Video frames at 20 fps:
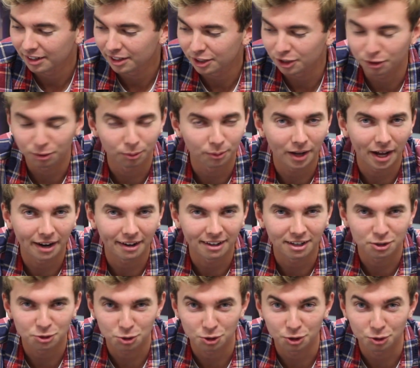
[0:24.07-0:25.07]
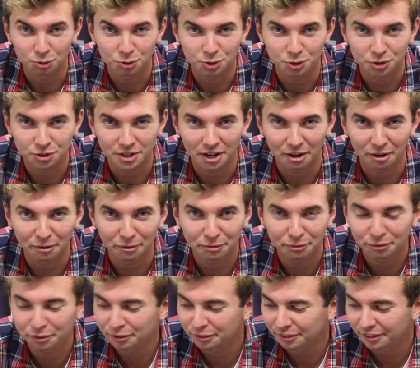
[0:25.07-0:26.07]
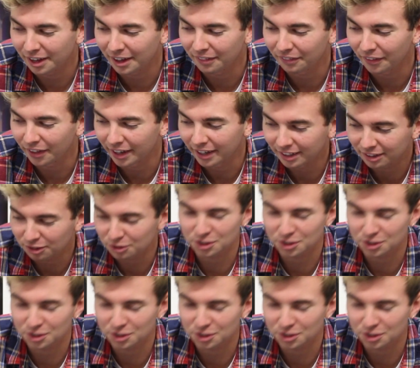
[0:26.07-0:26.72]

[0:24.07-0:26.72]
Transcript: you kind of introduce yourself and like,